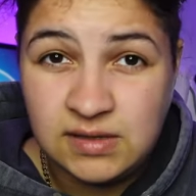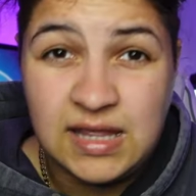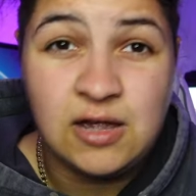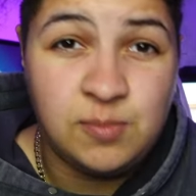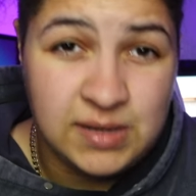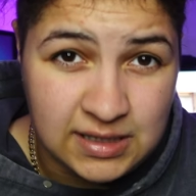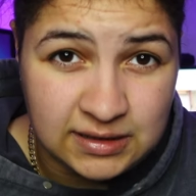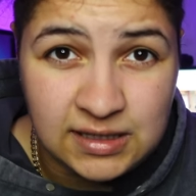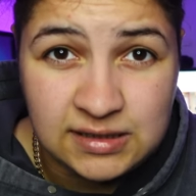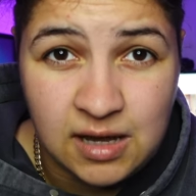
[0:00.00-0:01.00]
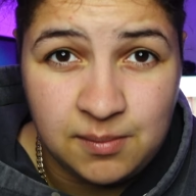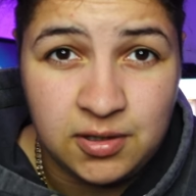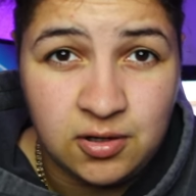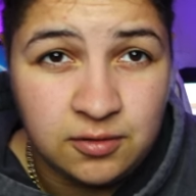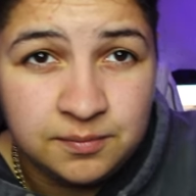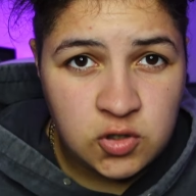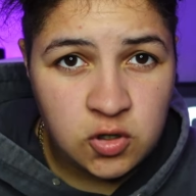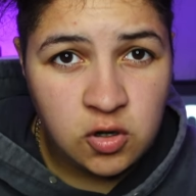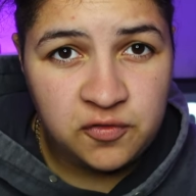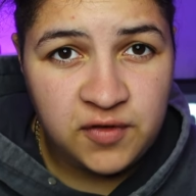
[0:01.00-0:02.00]
it'll be linked down below.
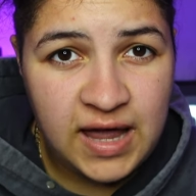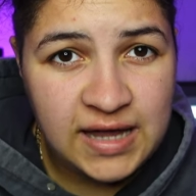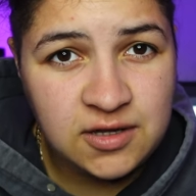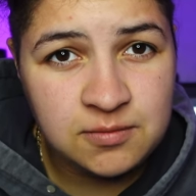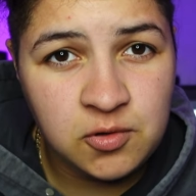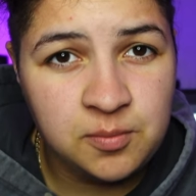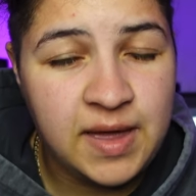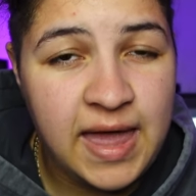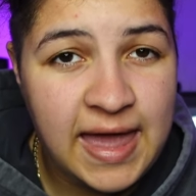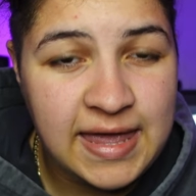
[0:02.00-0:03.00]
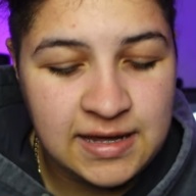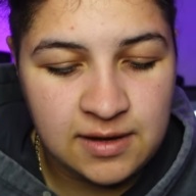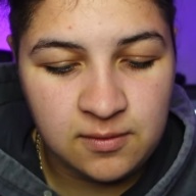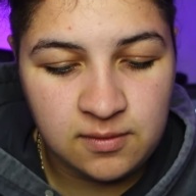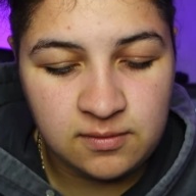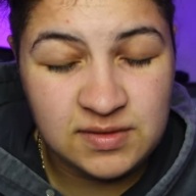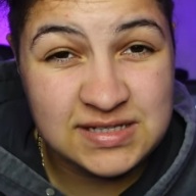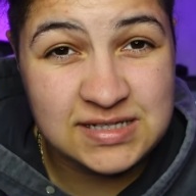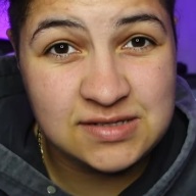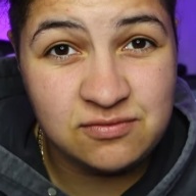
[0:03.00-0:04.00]
So for item number A, this
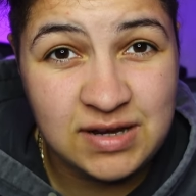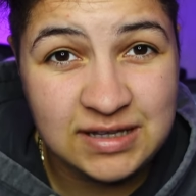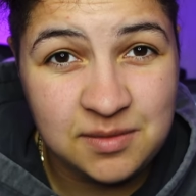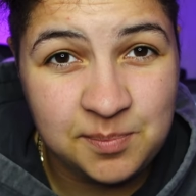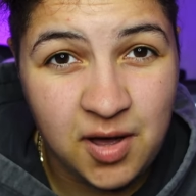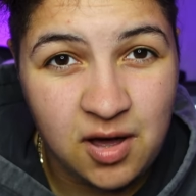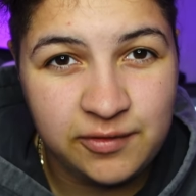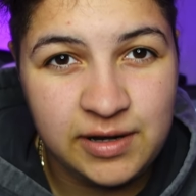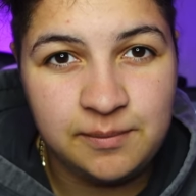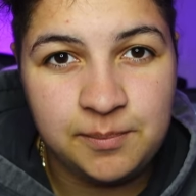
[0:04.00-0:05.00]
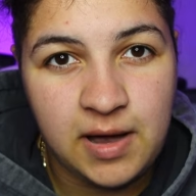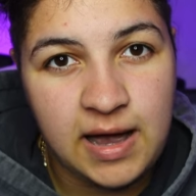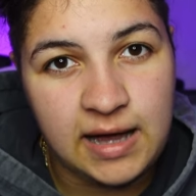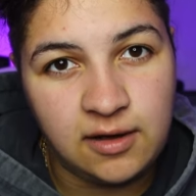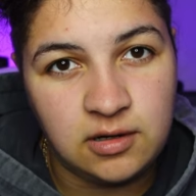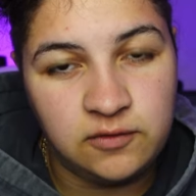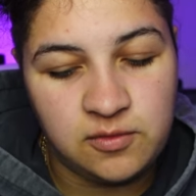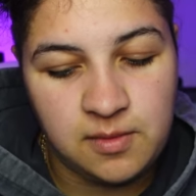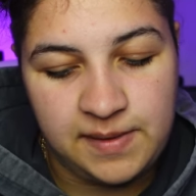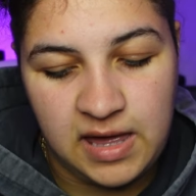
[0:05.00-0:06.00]
is really boring but I got it from
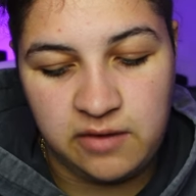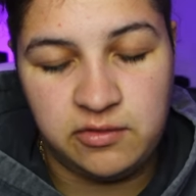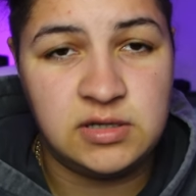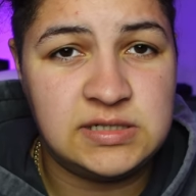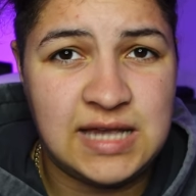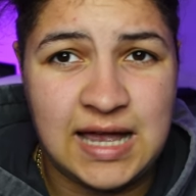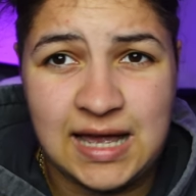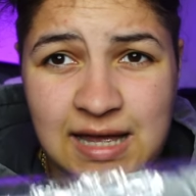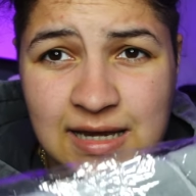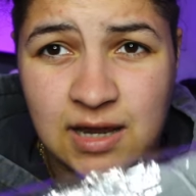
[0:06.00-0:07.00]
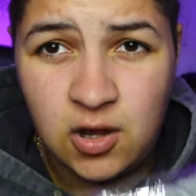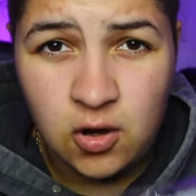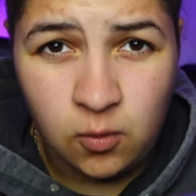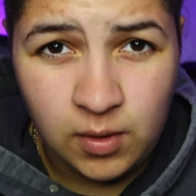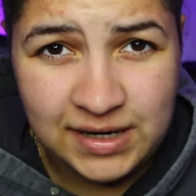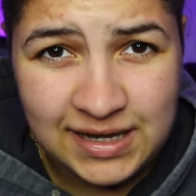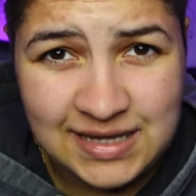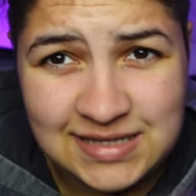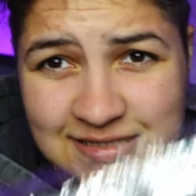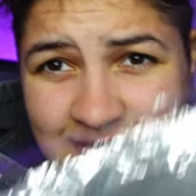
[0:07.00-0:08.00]
my parents and what it
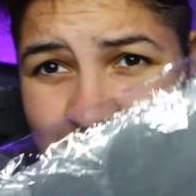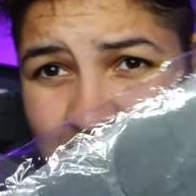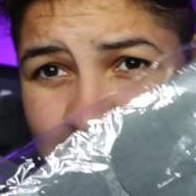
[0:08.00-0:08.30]
is,